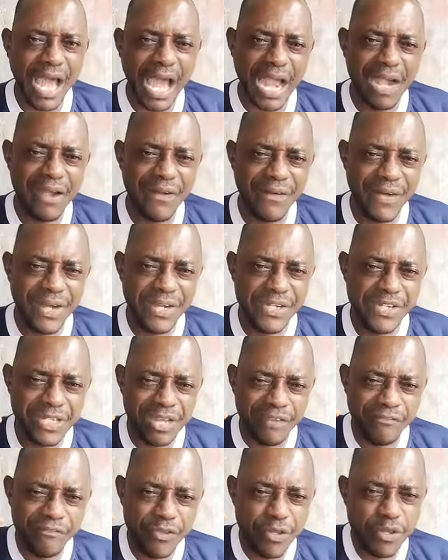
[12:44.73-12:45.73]
I
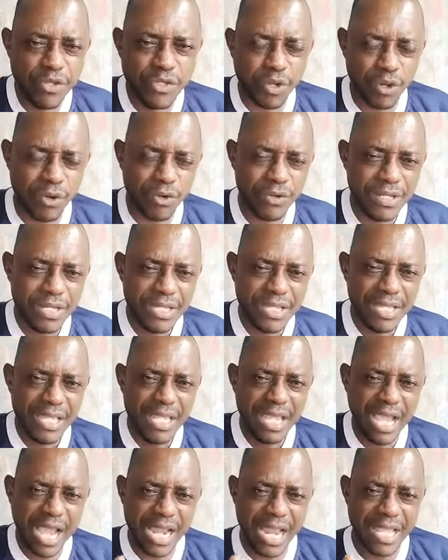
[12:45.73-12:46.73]
read the future.
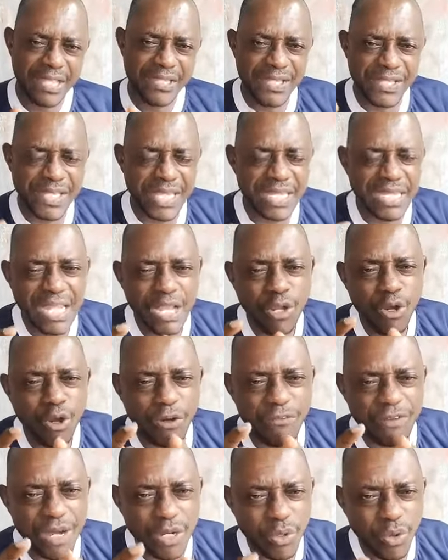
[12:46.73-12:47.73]
And I see the
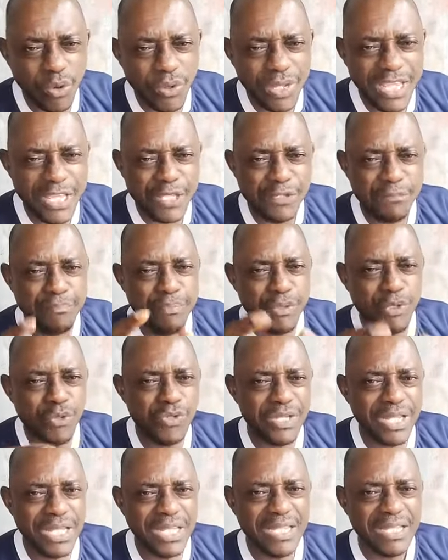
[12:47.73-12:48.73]
governor is
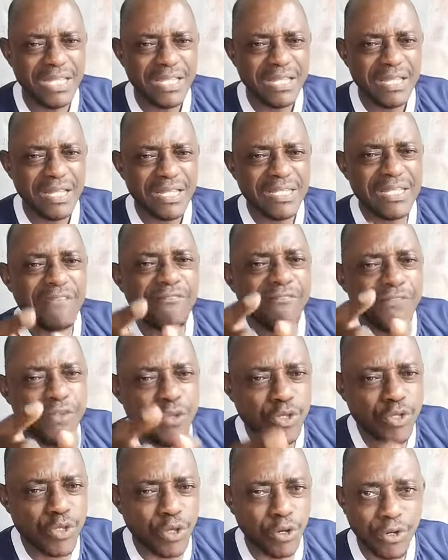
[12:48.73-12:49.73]
building the
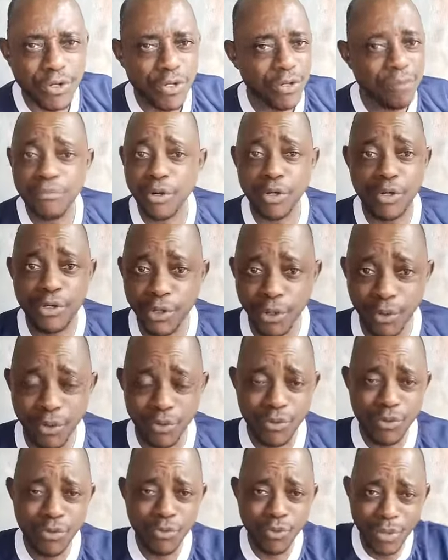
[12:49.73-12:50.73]
future. But
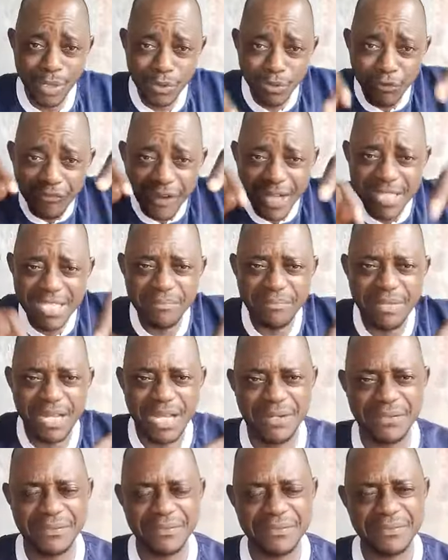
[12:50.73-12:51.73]
no, we want to fight him
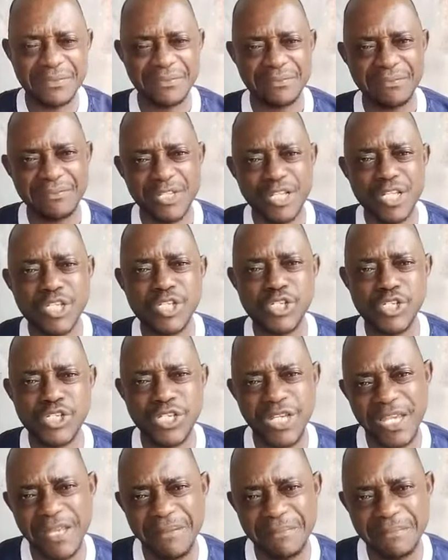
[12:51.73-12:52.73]
now.
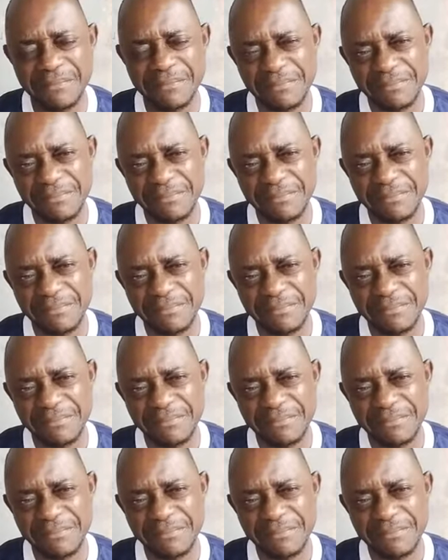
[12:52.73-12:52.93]
Shame.